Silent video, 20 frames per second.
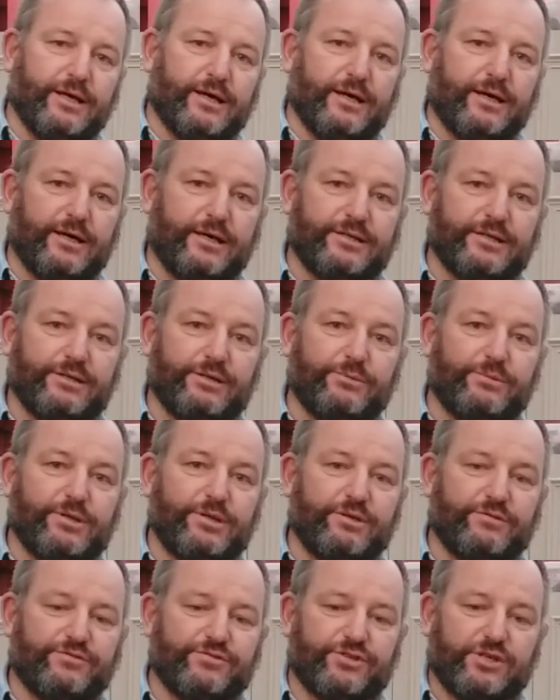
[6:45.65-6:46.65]
I don't know
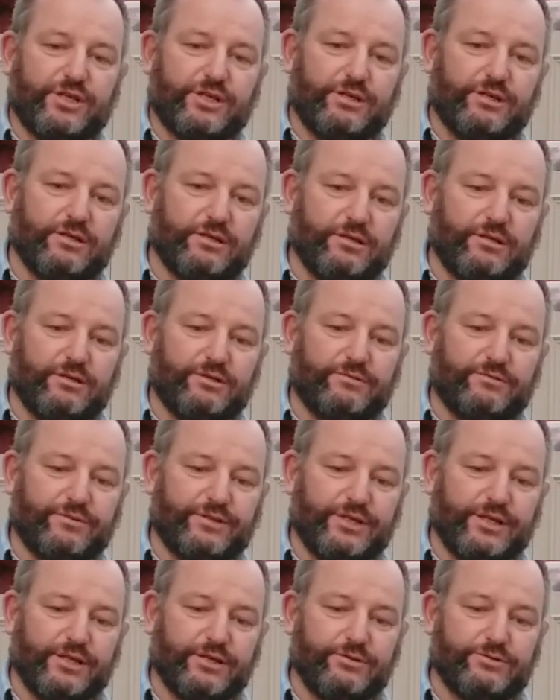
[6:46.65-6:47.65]
whether you've seen her
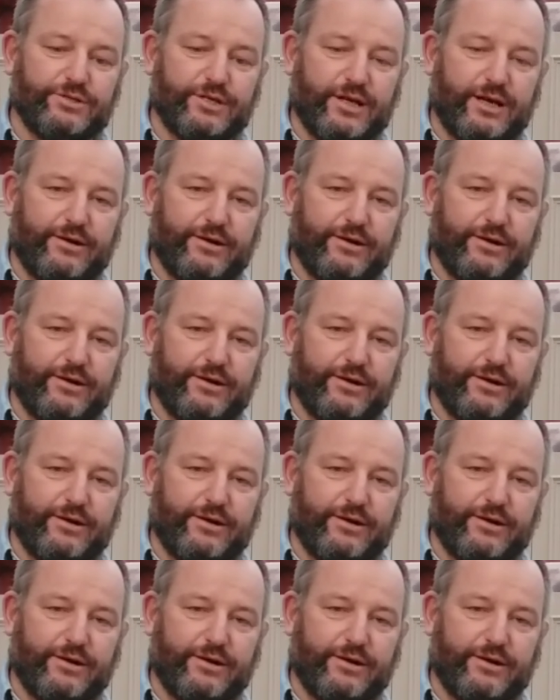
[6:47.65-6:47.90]
videos,